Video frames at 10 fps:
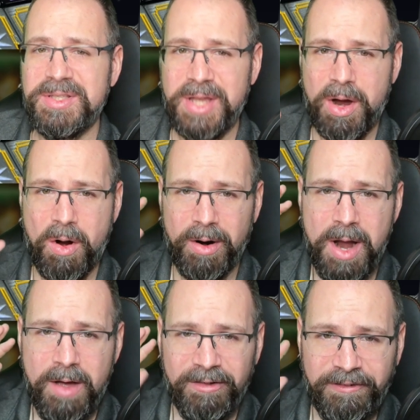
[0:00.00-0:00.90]
They are
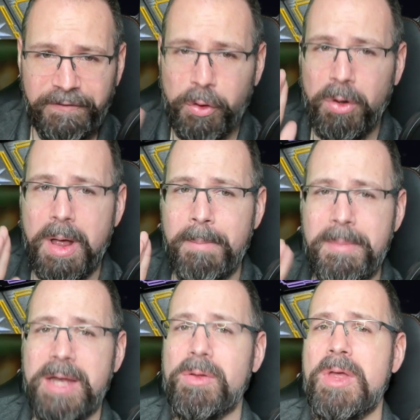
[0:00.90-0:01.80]
full
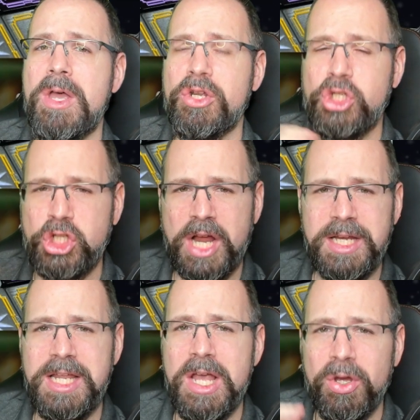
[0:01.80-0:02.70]
metal,
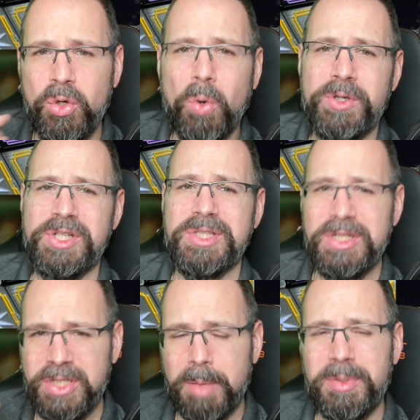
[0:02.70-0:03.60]
shiny, gorgeous,
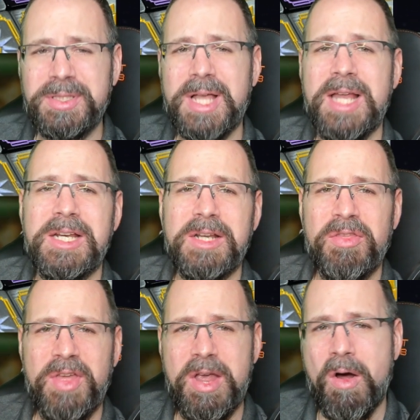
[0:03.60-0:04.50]
double sided.
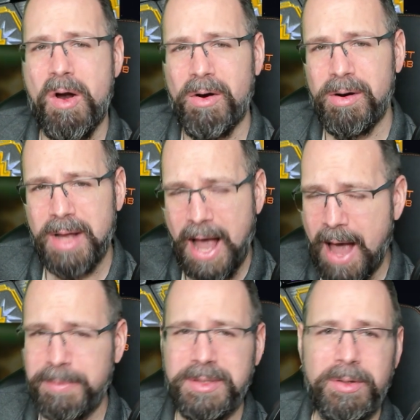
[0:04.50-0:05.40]
They are
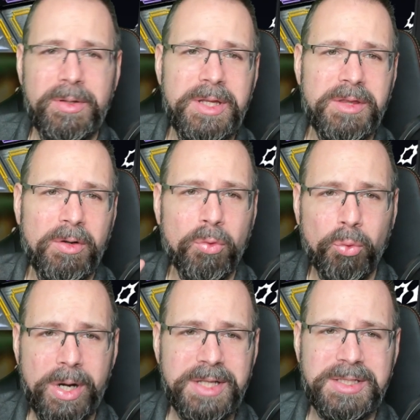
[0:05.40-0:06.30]
absolutely the
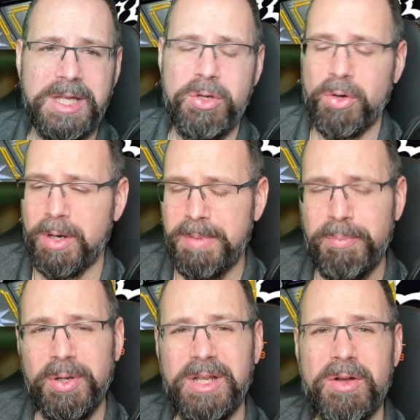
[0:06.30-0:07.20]
greatest thing you're going to be
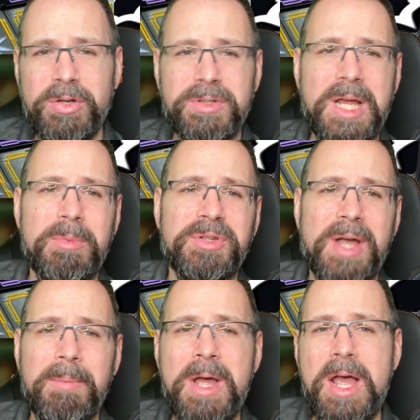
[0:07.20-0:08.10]
putting on your
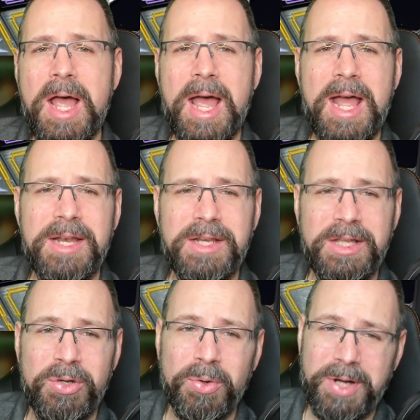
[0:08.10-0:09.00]
tabletop. And
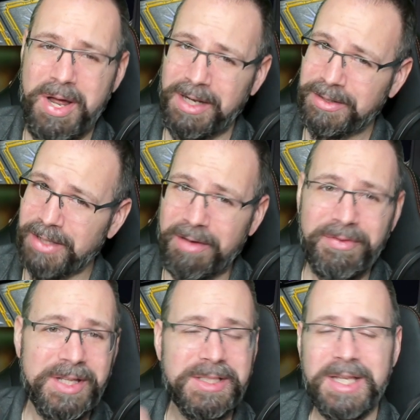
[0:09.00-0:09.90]
you're going to
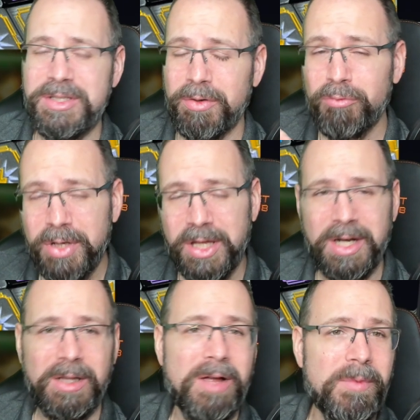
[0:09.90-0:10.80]
love these things. You're really
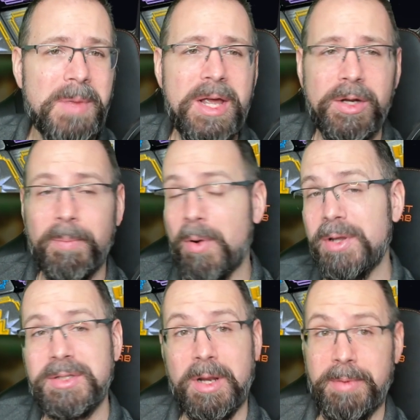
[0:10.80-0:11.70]
going to love them. Your
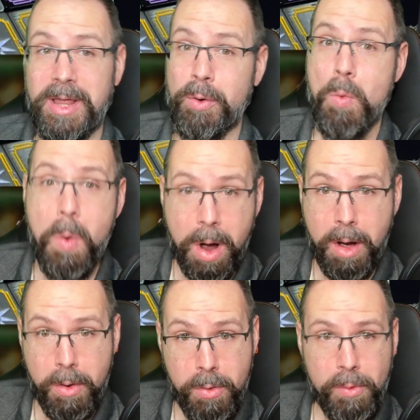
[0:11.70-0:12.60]
opponents are going to be like,
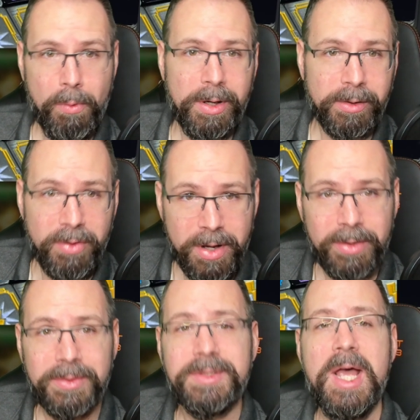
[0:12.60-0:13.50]
whoa, what are
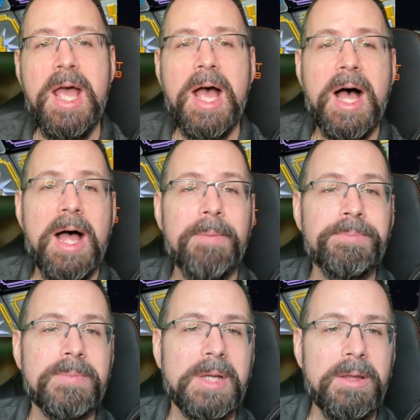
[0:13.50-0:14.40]
those? Um,
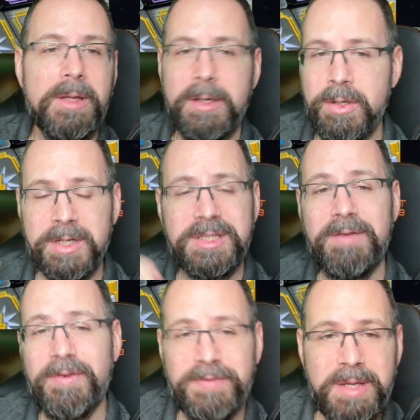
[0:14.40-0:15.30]
you're gonna
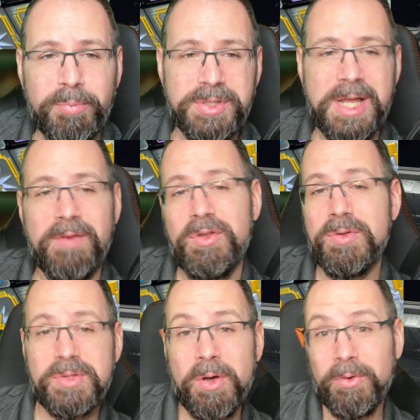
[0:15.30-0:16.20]
save 15% if you
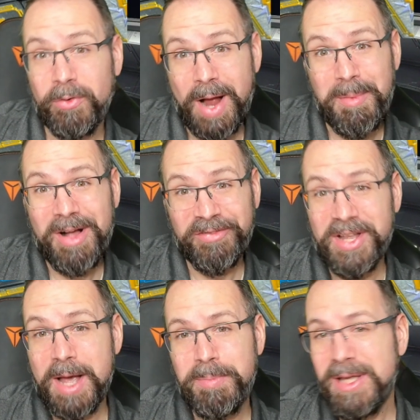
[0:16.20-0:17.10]
use code Crabbok
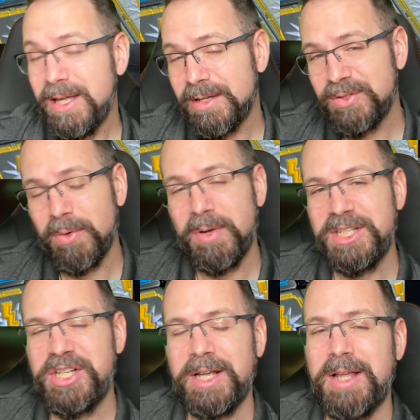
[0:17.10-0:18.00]
VIP. So uh,
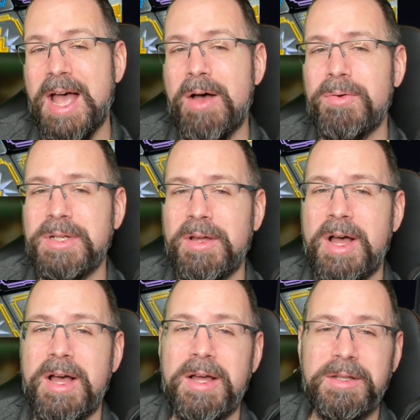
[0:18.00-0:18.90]
check out
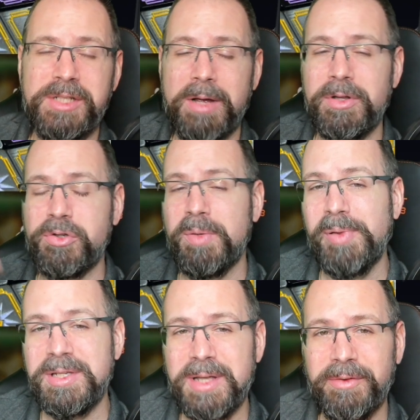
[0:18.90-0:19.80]
uh, check out
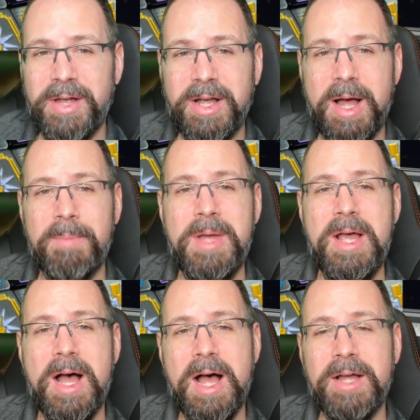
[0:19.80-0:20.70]
luxuryplaystyle.com.
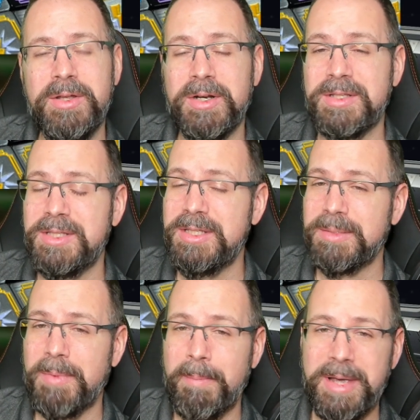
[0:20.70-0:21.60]
Uh, you're gonna see
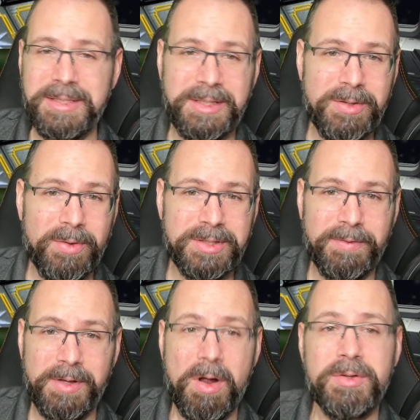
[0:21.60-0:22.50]
some amazing tokens
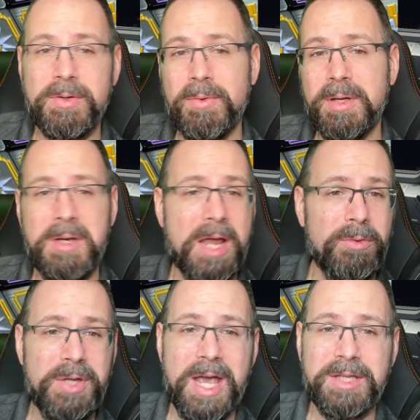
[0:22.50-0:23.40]
over there. Also, not
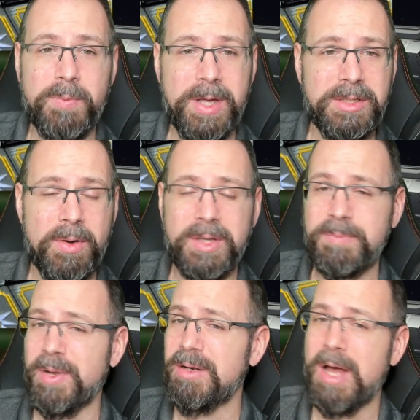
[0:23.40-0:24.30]
only X-wing
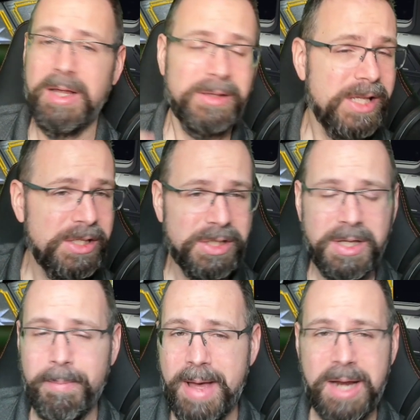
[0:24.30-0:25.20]
tokens, but uh,
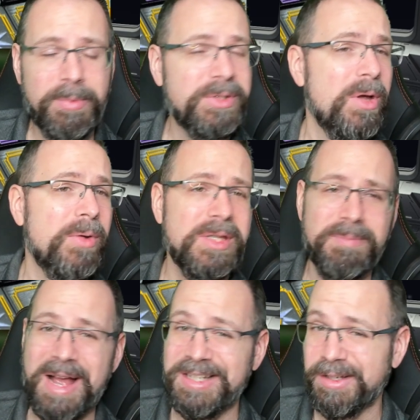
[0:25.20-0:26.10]
Legion compatible tokens,
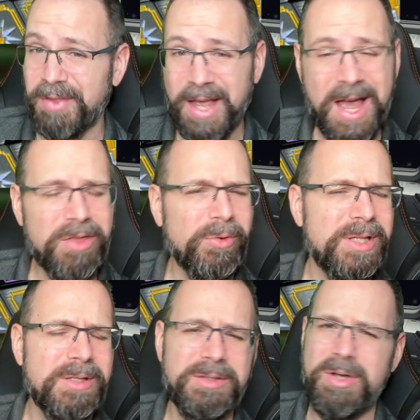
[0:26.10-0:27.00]
Magic the
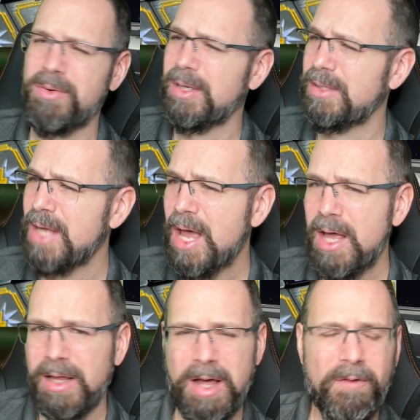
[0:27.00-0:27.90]
Gathering tokens,
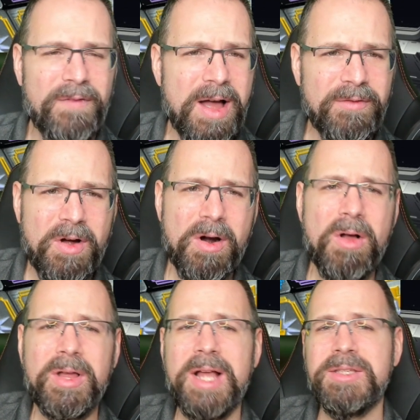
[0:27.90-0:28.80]
L5R,
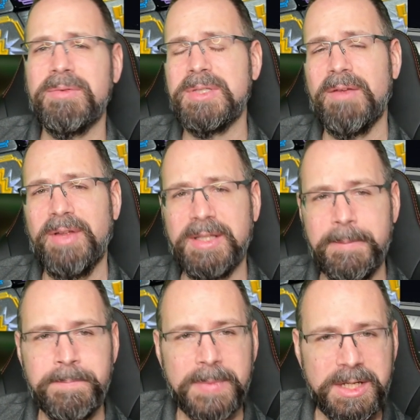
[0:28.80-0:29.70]
all kinds of stuff like
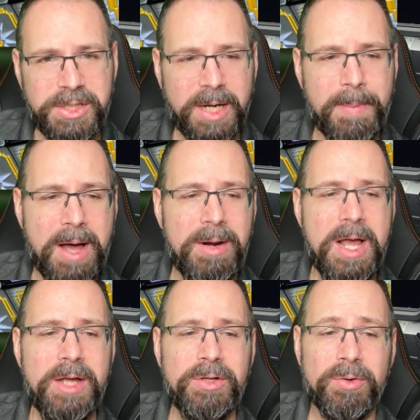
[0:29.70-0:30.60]
that. Check them out.
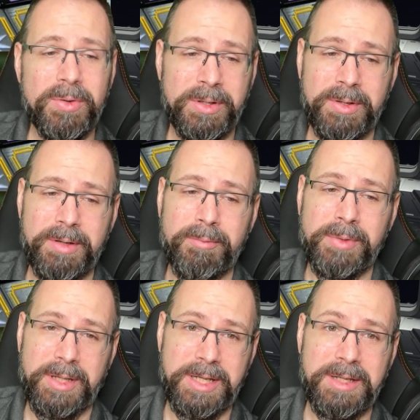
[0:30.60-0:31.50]
You're gonna
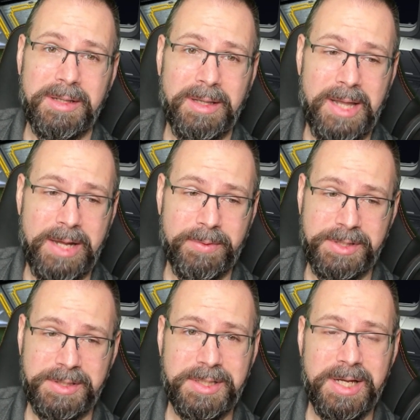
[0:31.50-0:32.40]
really like
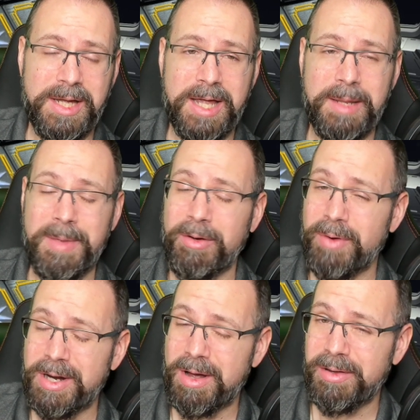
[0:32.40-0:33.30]
what you see, and they make
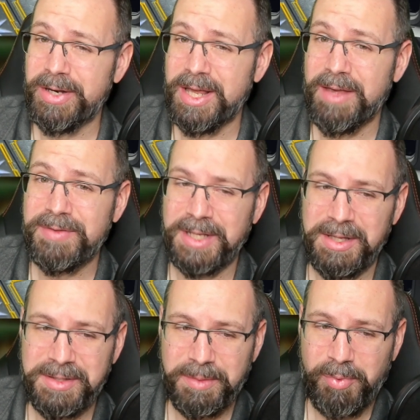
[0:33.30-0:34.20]
great holiday gifts
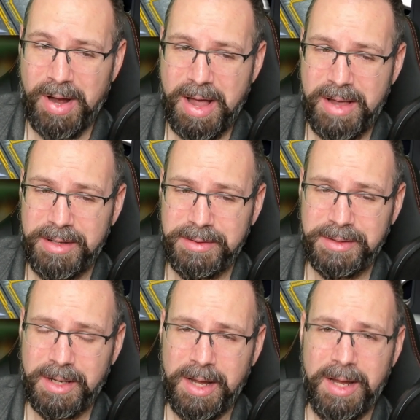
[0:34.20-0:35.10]
and
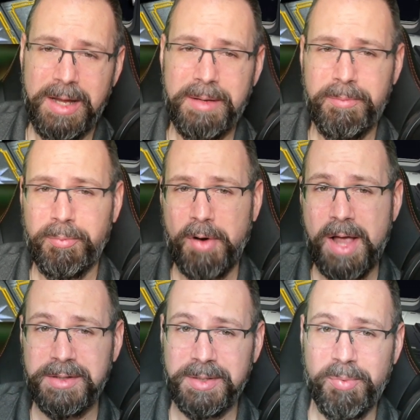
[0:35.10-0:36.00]
surprise uh,
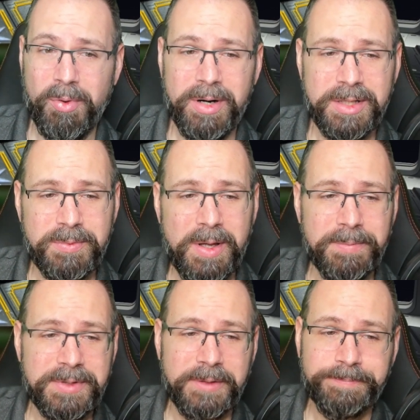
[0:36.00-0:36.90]
prize support as
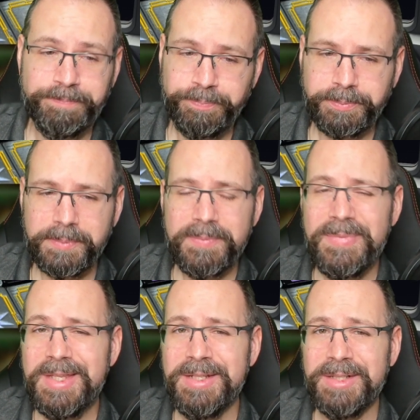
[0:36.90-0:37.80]
well. So
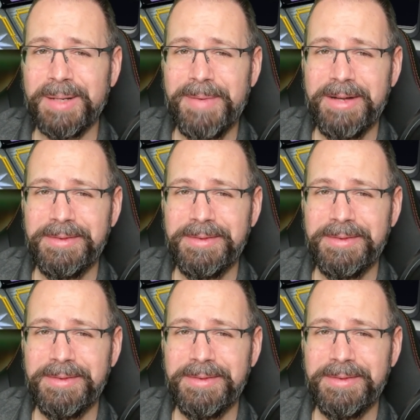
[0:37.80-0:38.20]
check them out.